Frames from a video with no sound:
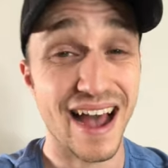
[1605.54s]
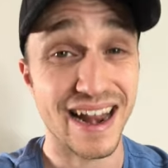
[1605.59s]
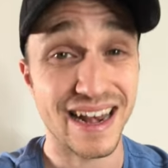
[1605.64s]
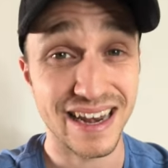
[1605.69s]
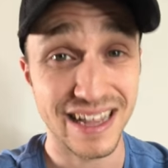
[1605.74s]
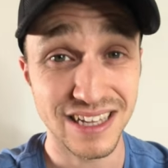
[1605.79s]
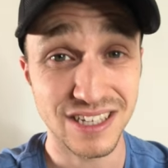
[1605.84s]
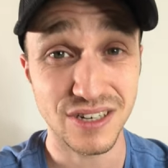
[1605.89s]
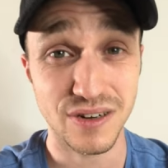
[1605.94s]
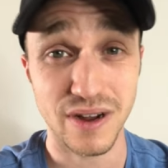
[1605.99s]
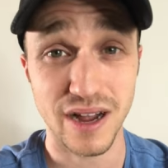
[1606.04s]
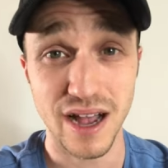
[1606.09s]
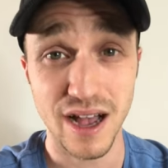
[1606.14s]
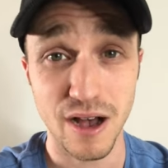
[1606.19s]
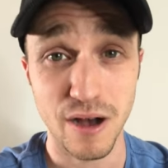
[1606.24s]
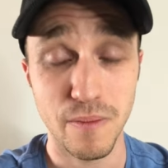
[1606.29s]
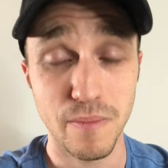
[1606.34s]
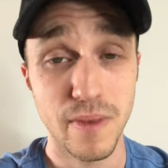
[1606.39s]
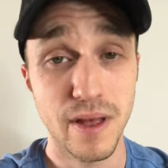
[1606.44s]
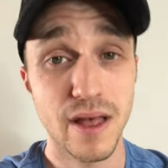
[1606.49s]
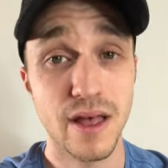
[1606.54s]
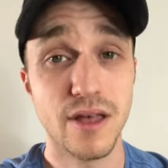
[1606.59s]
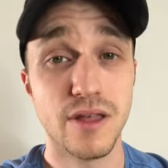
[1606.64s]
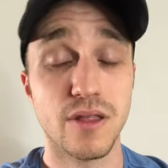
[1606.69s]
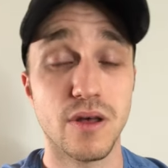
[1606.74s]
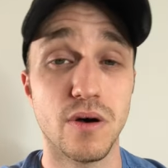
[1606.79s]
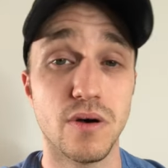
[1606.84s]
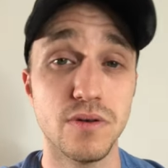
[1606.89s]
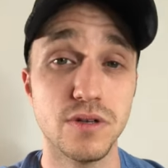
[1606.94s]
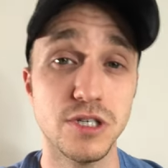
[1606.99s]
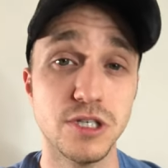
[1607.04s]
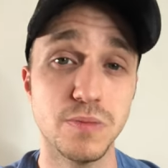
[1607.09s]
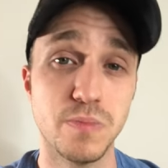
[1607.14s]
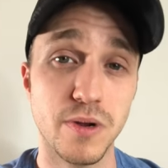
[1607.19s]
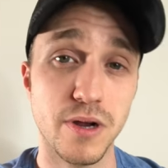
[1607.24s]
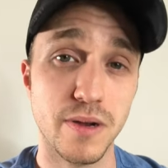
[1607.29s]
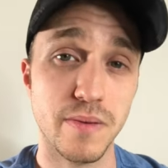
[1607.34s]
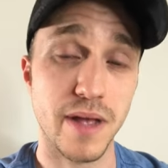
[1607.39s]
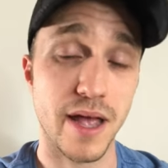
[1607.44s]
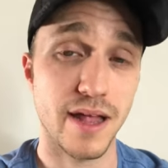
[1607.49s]
I need your help. The Holy
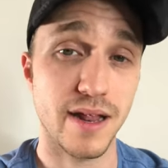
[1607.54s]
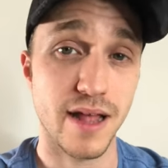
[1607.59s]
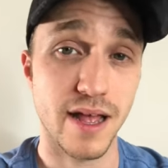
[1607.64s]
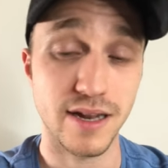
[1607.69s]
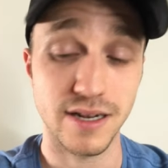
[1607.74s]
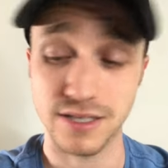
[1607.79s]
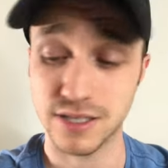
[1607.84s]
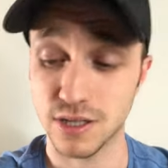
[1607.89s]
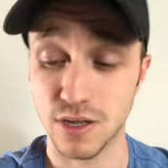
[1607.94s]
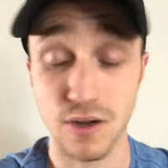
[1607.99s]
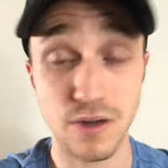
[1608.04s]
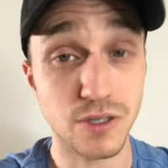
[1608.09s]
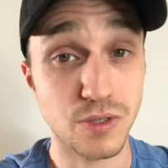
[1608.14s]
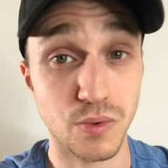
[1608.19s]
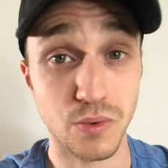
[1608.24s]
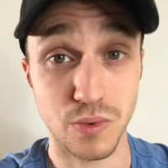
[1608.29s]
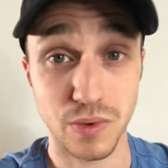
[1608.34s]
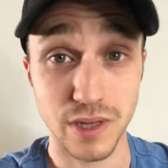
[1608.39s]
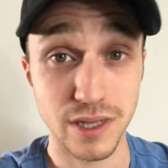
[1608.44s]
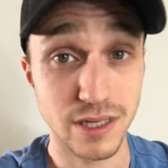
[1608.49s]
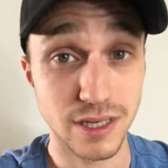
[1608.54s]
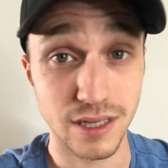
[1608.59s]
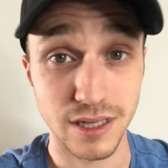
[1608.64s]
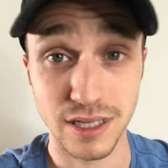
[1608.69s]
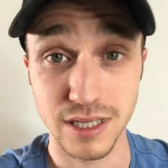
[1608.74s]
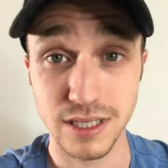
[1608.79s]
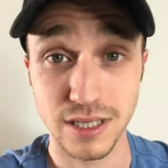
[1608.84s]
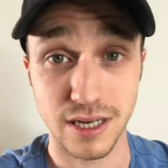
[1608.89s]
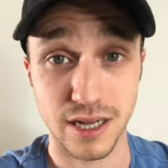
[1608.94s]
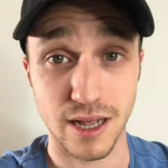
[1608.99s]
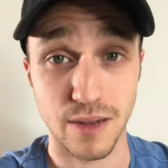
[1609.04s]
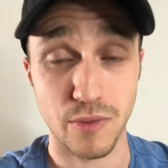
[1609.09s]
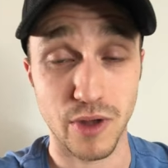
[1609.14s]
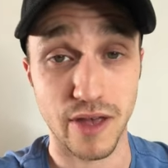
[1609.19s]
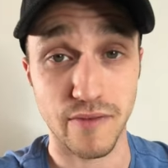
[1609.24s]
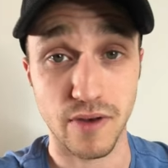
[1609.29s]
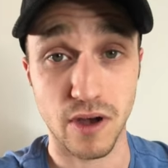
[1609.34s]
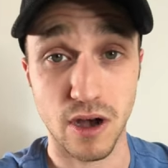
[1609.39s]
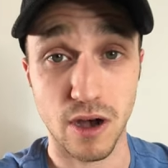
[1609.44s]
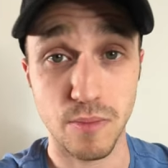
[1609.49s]
Spirit, and, and as long as we're willing to listen to Him, we
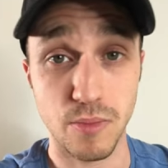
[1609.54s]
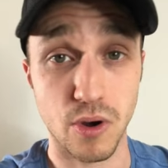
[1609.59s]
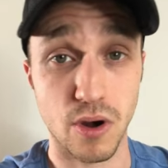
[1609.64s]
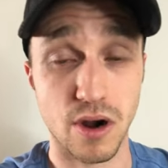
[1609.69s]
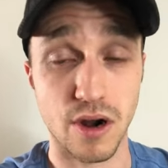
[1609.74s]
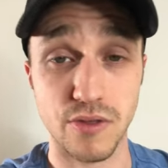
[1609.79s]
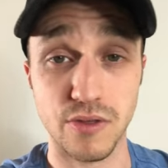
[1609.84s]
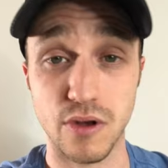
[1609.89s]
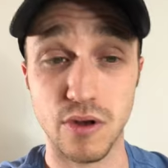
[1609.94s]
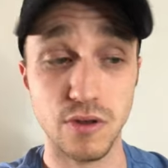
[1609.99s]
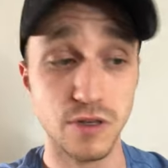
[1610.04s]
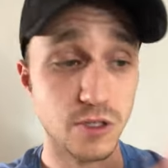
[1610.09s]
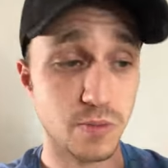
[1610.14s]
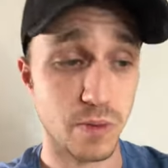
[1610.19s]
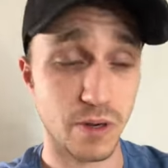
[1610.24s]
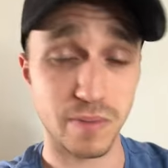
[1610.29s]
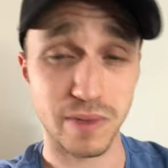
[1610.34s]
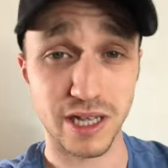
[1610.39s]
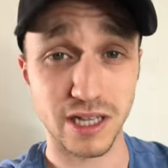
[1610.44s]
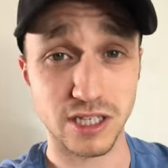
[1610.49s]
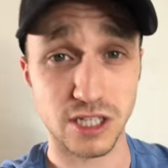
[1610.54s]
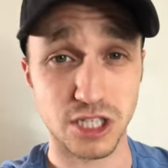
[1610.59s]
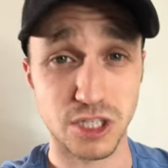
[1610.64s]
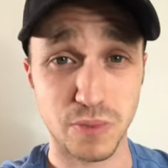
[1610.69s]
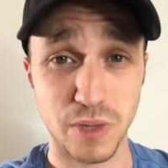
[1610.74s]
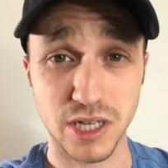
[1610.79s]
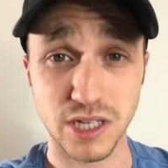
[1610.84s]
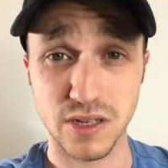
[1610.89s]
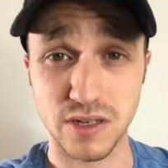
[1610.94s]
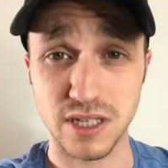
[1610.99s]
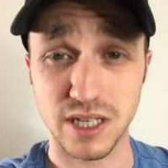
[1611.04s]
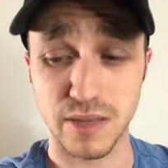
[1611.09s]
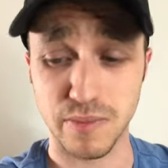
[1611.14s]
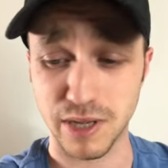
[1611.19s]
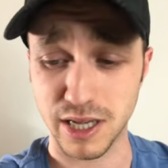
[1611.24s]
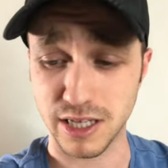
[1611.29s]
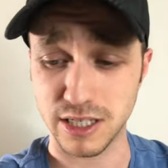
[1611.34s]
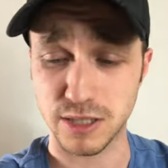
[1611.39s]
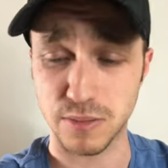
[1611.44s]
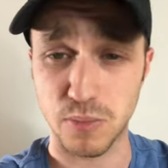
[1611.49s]
have a humble heart. The Holy Spirit begins to speak to us and He
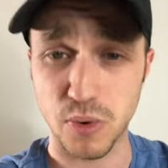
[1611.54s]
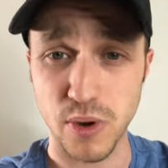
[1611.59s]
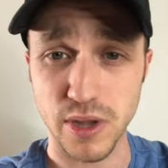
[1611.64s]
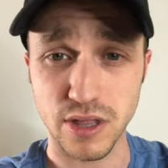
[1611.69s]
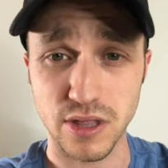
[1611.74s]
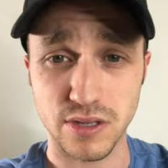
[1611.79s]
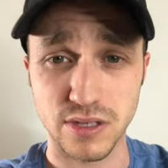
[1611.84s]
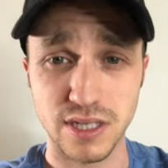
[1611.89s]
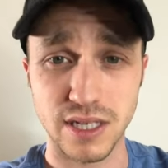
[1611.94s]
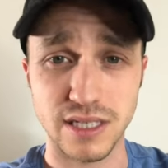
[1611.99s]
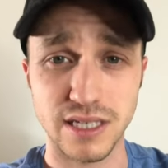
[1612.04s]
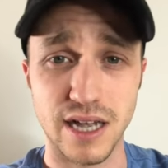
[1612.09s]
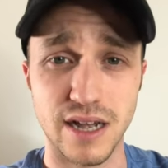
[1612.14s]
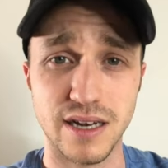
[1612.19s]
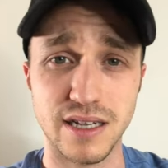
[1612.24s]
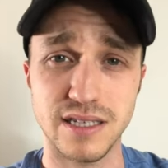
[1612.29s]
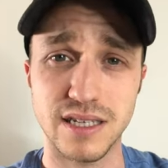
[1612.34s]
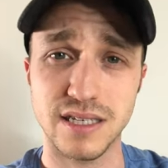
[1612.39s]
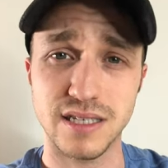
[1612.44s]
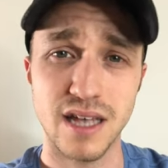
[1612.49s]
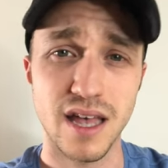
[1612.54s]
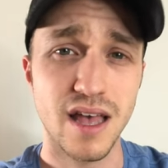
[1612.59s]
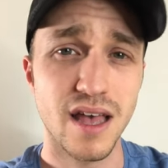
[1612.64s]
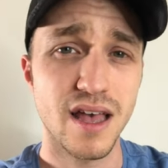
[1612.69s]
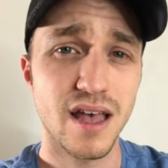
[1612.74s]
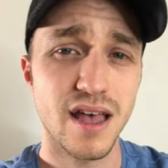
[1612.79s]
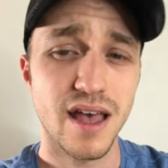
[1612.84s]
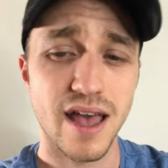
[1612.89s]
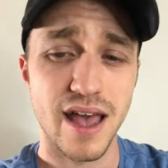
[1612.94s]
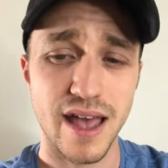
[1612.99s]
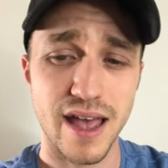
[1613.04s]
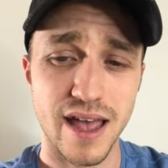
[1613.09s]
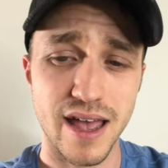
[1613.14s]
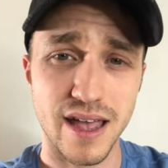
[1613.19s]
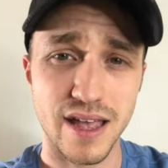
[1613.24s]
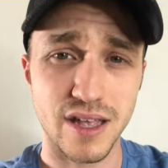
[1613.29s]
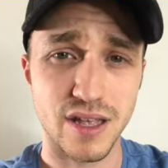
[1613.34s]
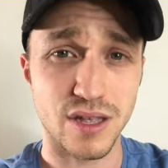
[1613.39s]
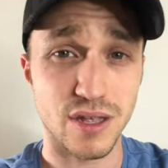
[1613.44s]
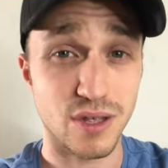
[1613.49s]
begins to point those things out and He says, hey,
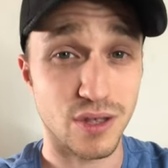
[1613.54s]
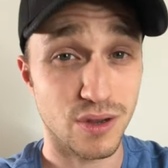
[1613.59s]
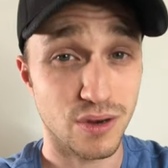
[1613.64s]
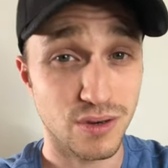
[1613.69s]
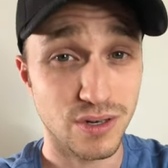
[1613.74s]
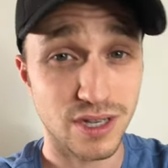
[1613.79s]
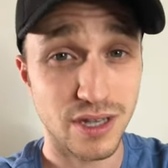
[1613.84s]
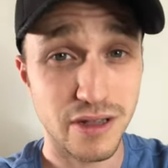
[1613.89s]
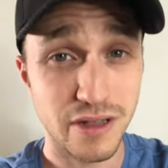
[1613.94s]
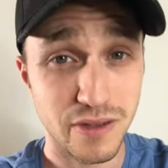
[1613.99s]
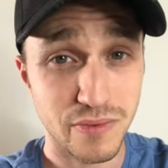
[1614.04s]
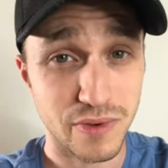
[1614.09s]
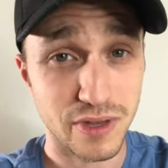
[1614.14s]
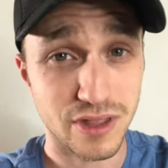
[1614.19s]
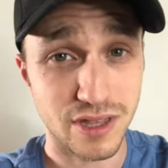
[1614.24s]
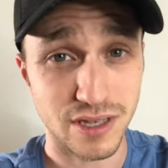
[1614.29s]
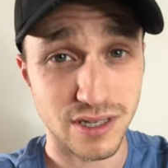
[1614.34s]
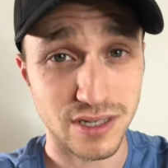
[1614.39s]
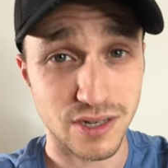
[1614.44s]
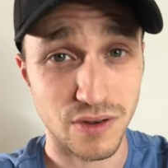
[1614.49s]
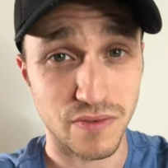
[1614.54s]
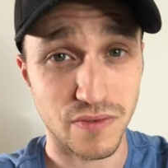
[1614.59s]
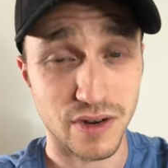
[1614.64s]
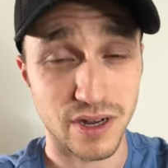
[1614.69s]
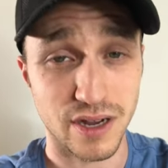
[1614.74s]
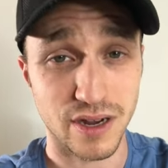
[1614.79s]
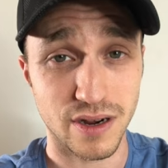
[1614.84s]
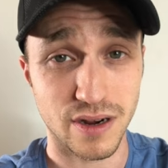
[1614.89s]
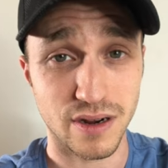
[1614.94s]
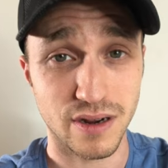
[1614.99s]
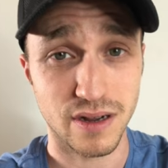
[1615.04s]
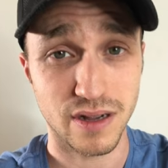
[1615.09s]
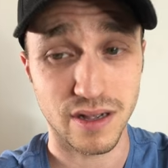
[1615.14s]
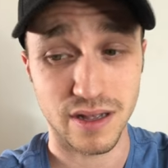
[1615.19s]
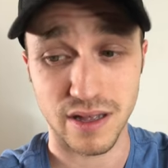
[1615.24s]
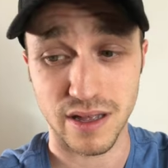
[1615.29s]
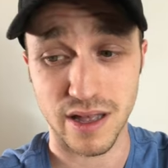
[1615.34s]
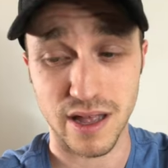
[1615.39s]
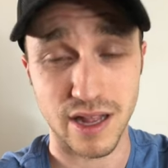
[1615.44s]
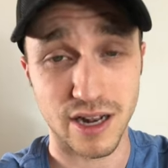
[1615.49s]
you're dealing with this over here
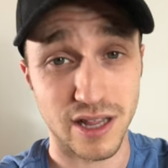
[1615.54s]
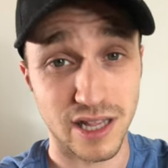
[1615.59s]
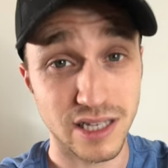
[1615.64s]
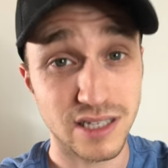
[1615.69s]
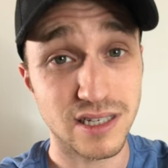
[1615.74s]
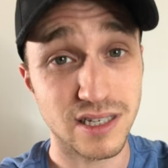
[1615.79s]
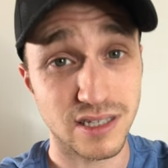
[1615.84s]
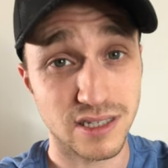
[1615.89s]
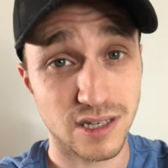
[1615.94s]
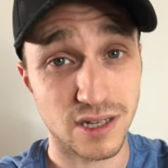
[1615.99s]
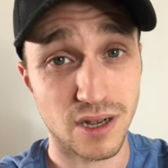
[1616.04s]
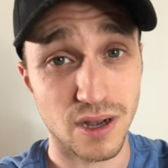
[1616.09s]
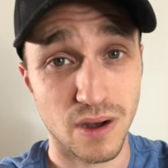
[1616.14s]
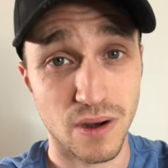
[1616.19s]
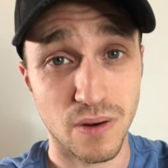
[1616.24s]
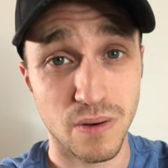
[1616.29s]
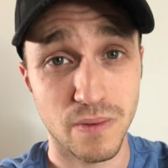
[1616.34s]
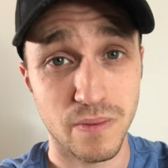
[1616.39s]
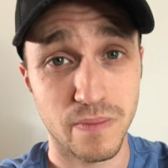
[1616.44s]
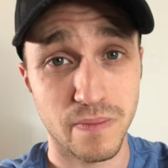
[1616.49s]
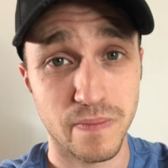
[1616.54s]
and this needs to go.